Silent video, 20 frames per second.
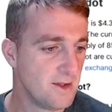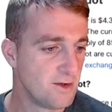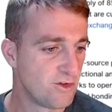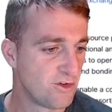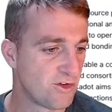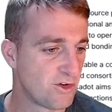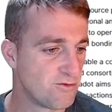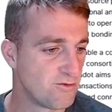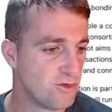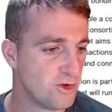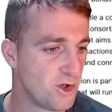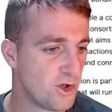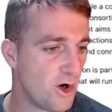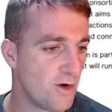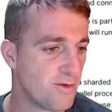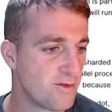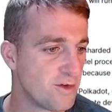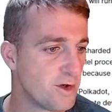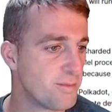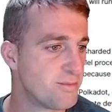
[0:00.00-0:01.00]
Just to run
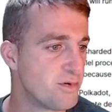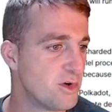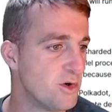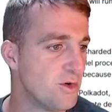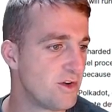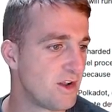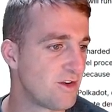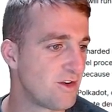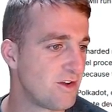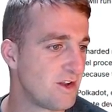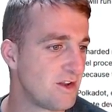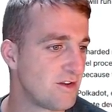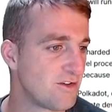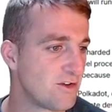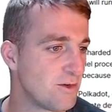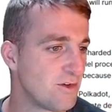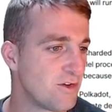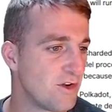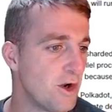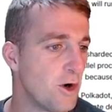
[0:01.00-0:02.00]
over a project here.
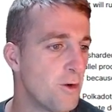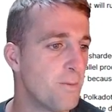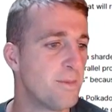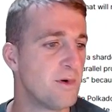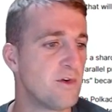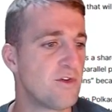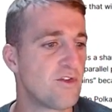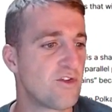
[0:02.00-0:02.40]
So it's an open